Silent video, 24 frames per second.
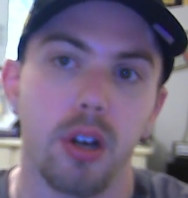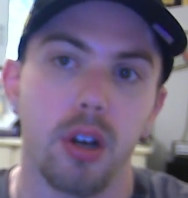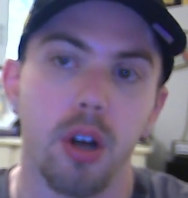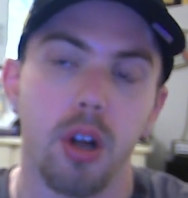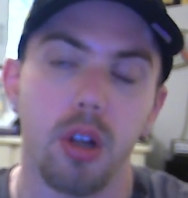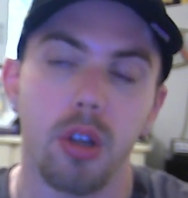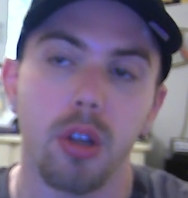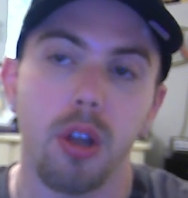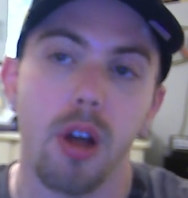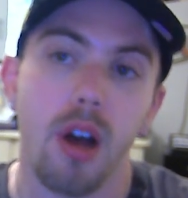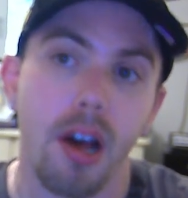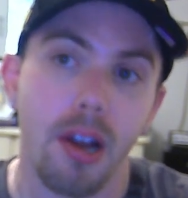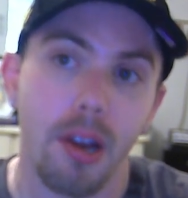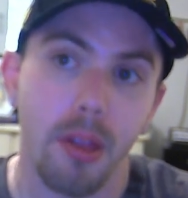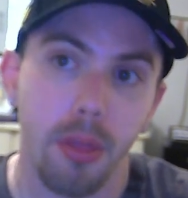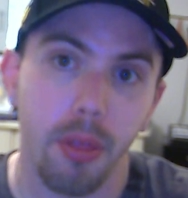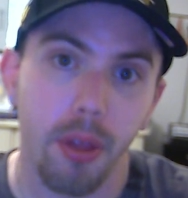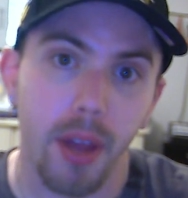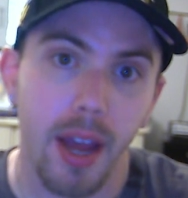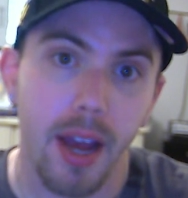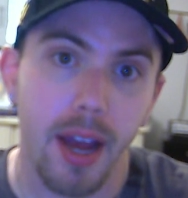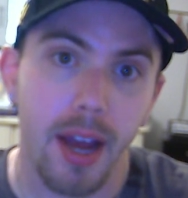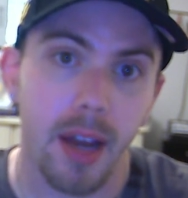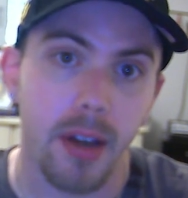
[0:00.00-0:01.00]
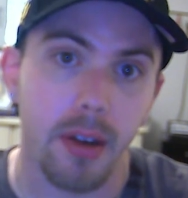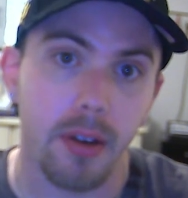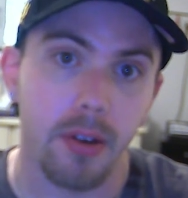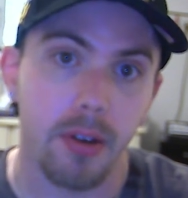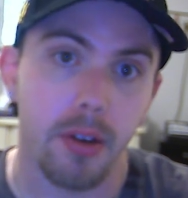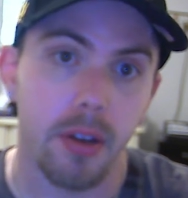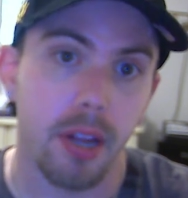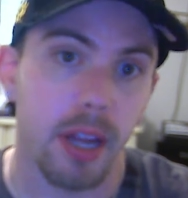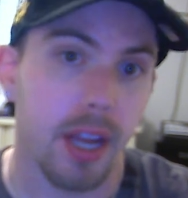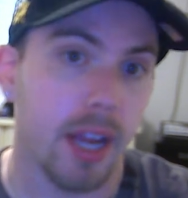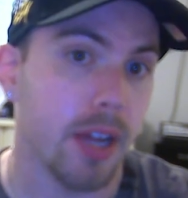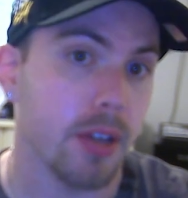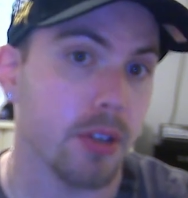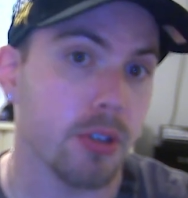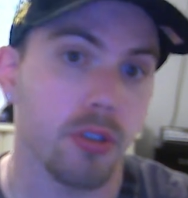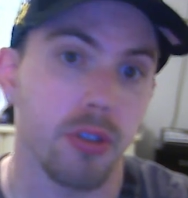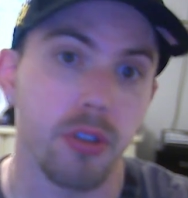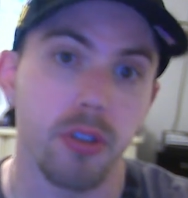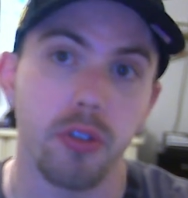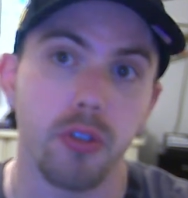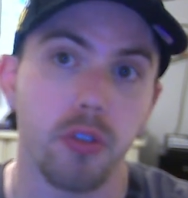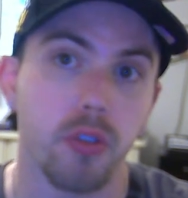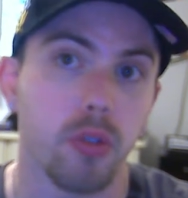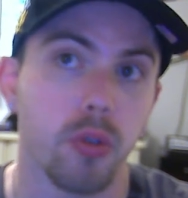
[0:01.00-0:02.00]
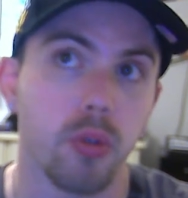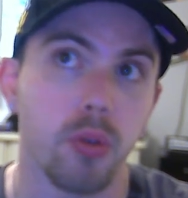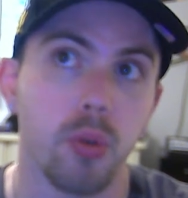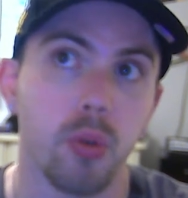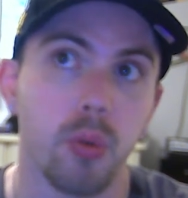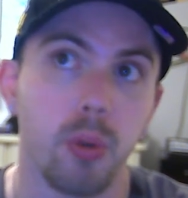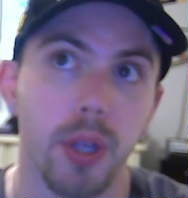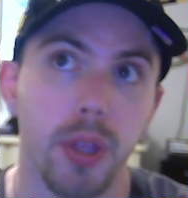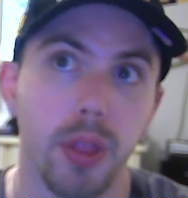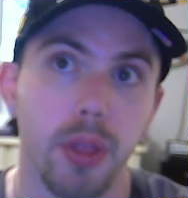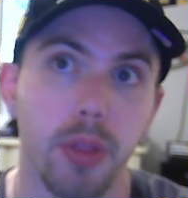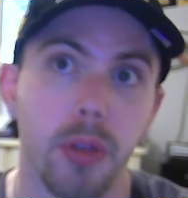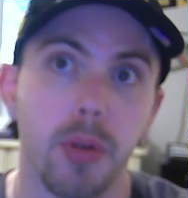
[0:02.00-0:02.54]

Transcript: A lot of that has to do with